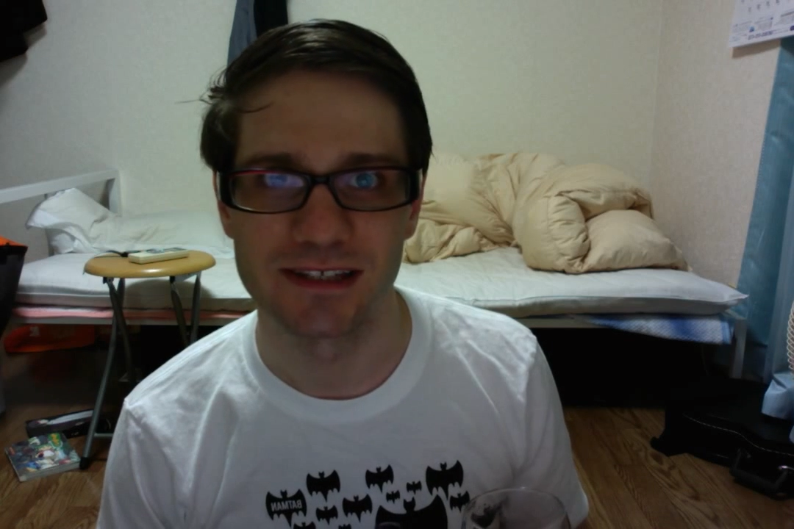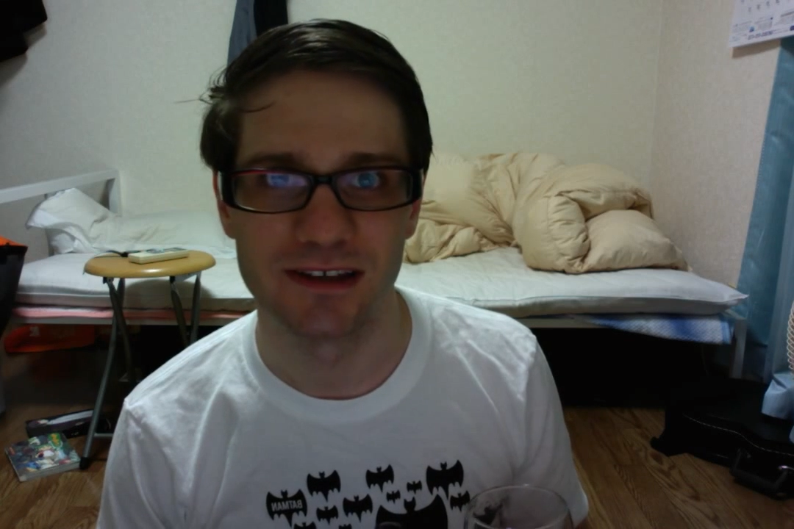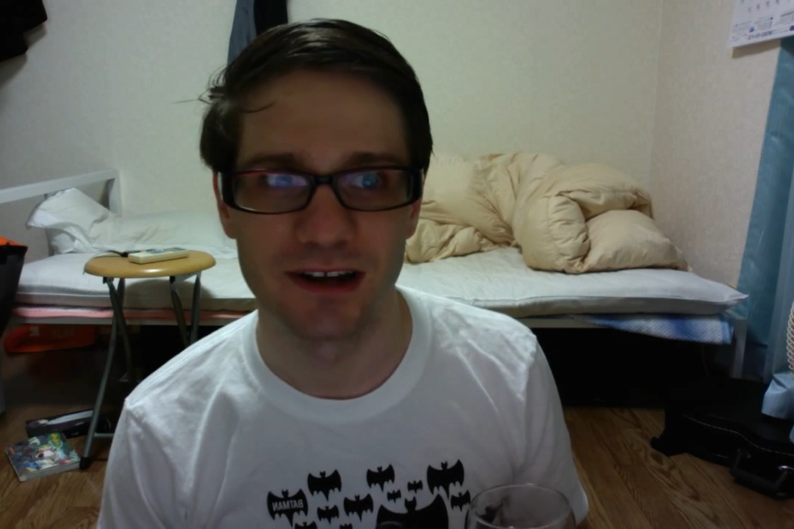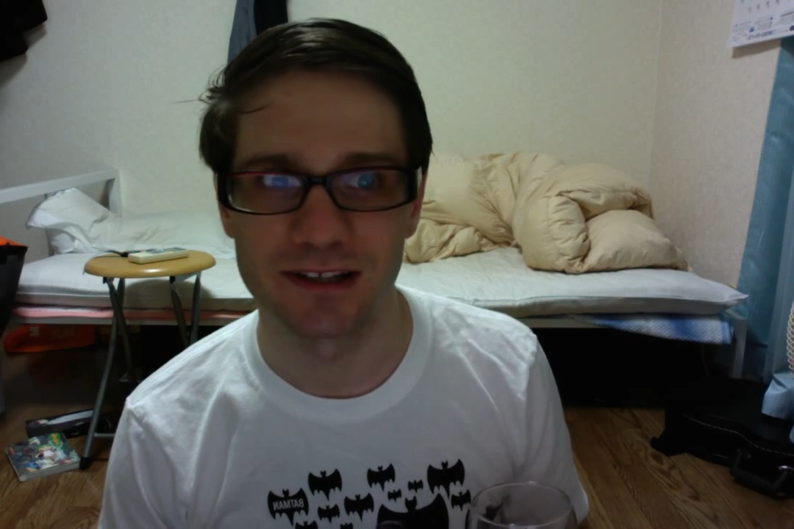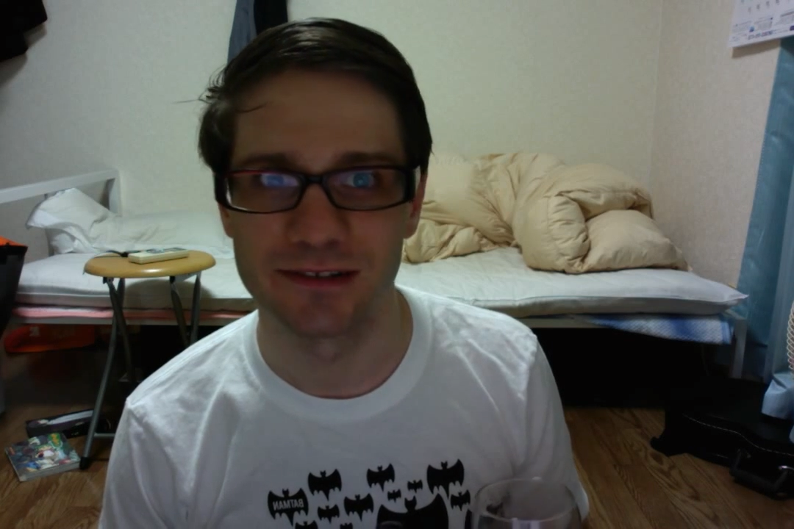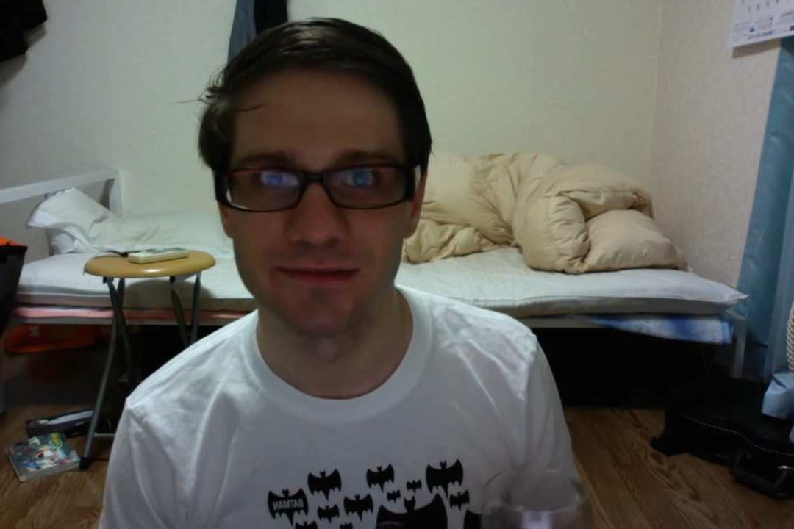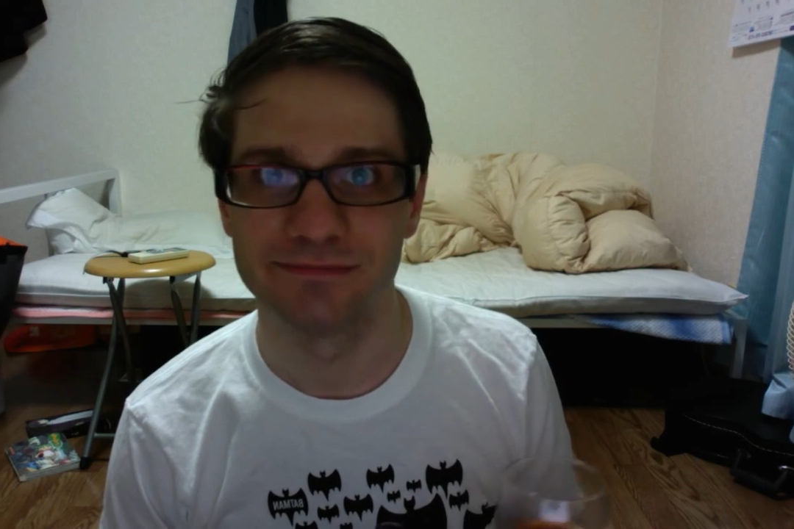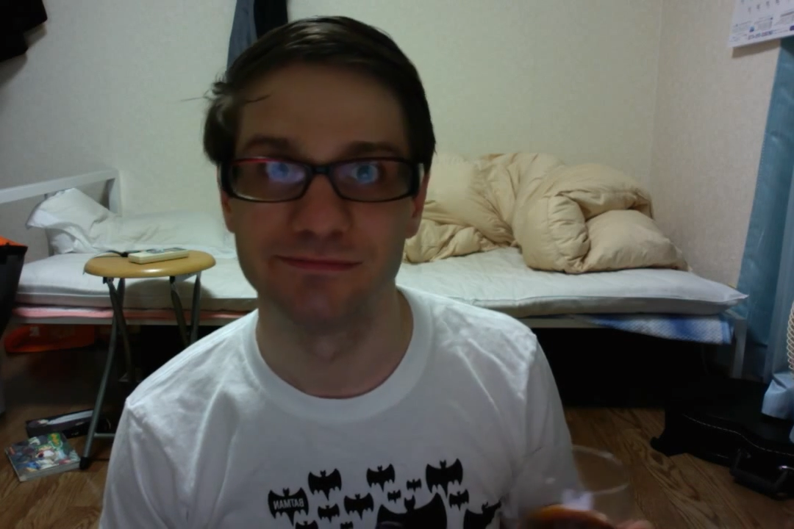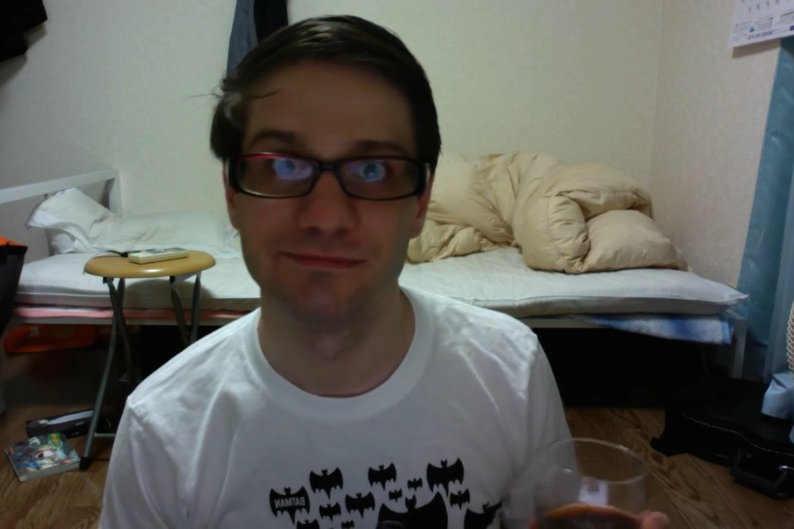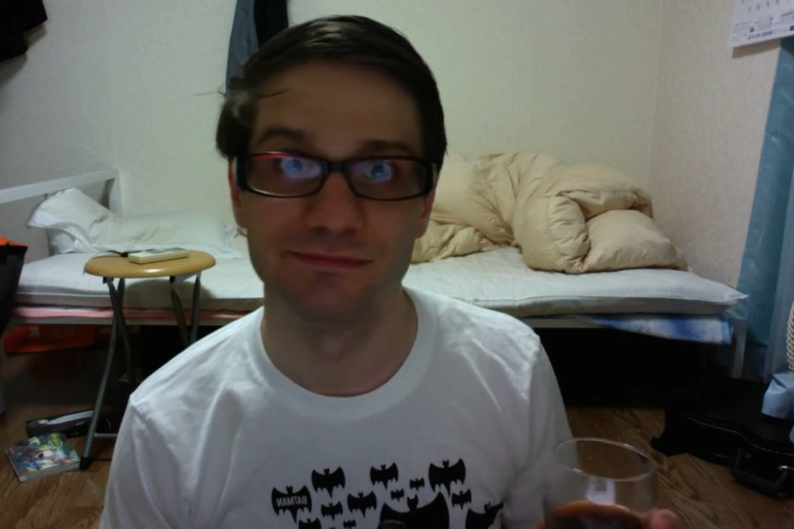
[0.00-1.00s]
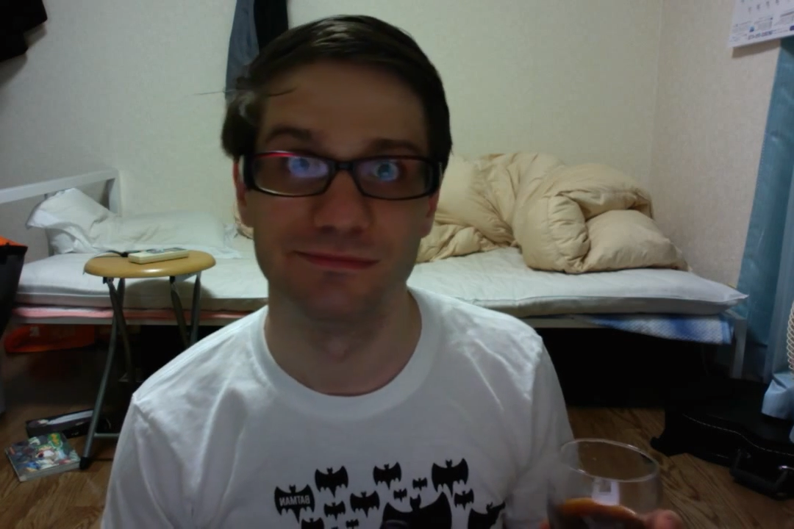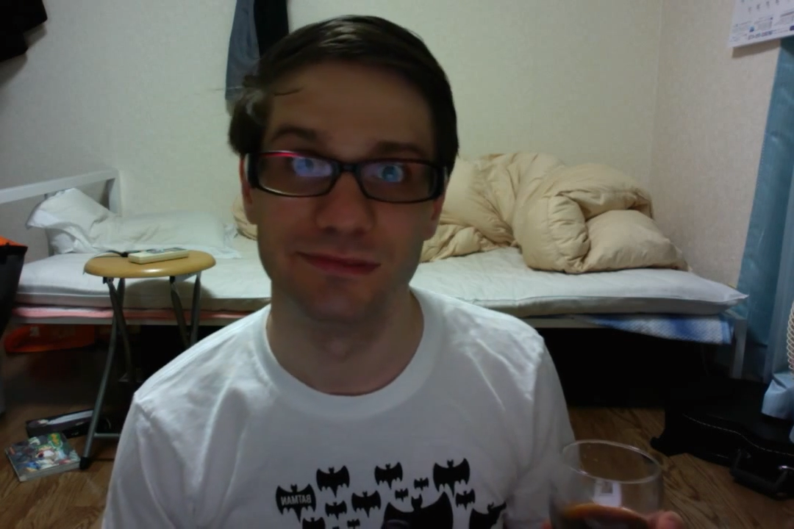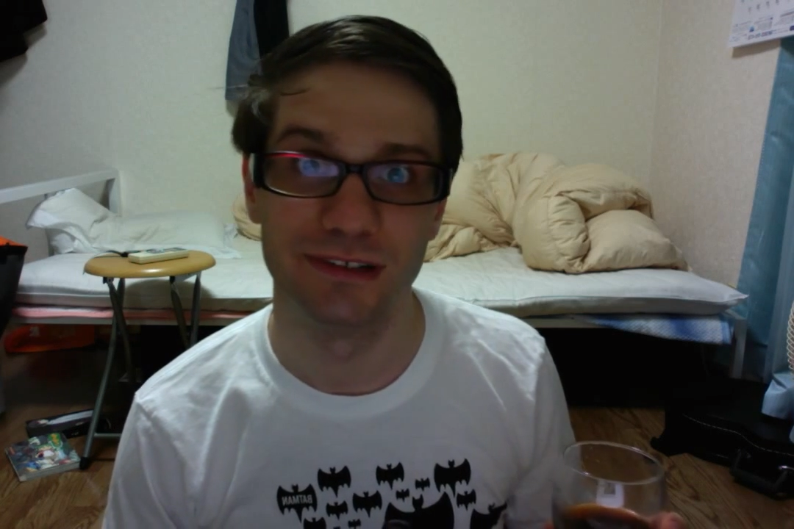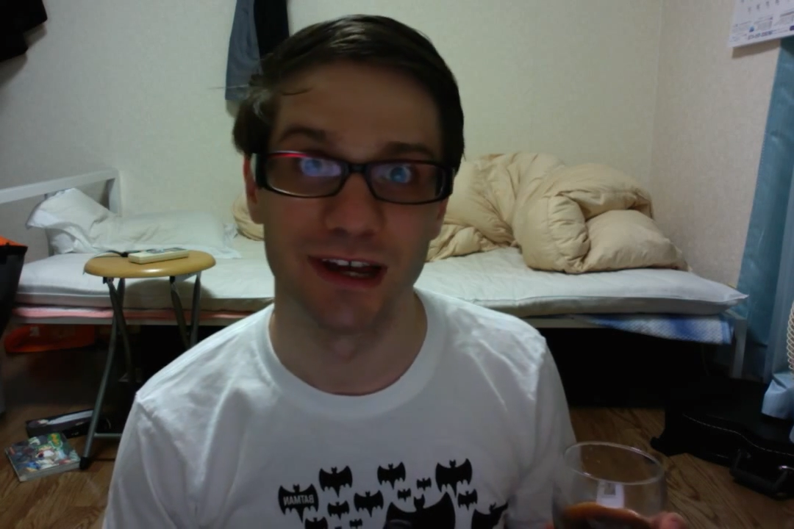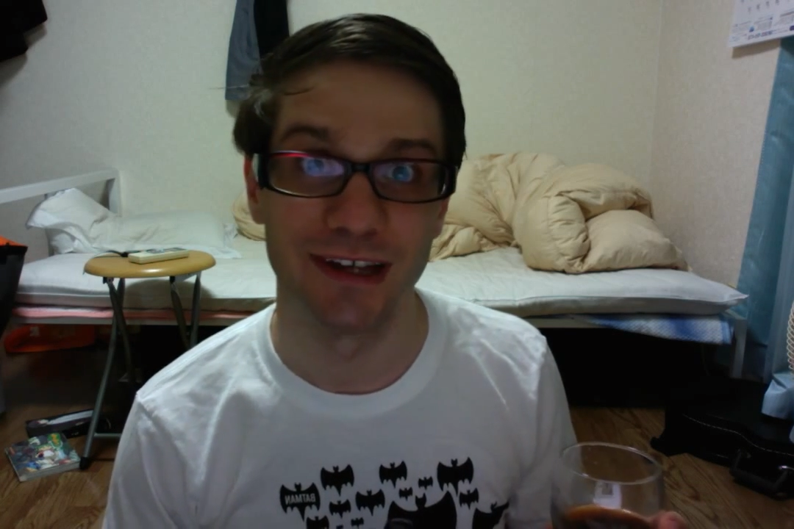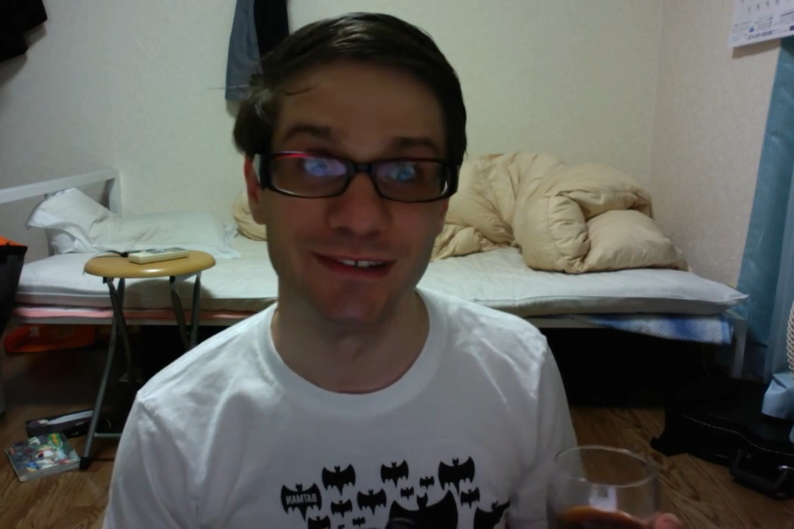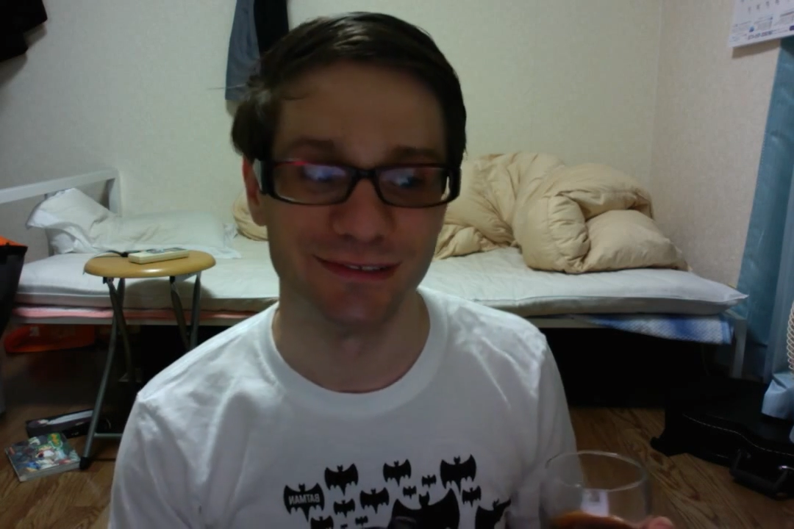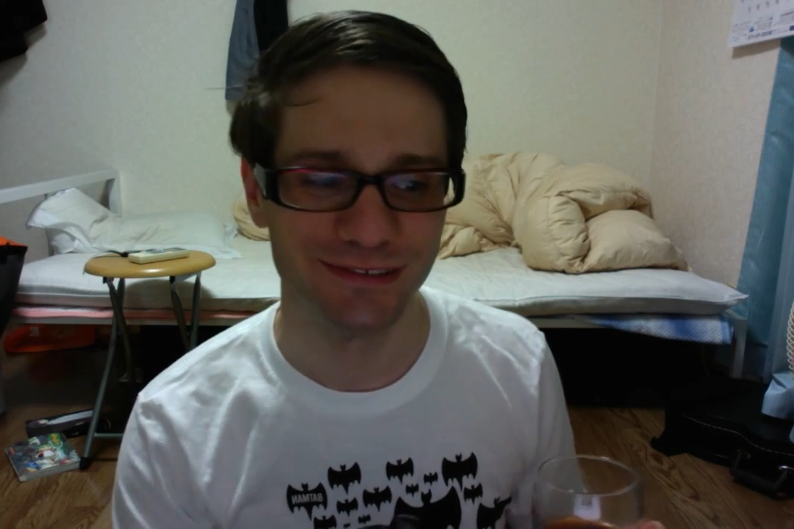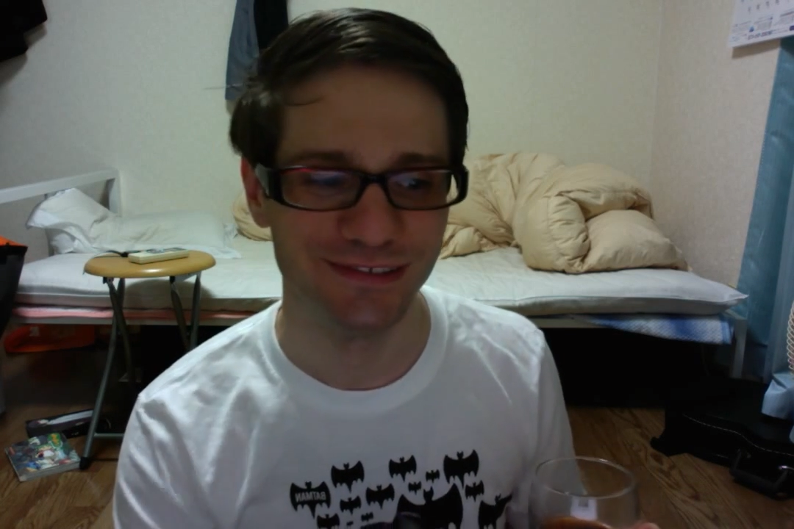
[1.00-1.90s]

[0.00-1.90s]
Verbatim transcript: sucked. Good night.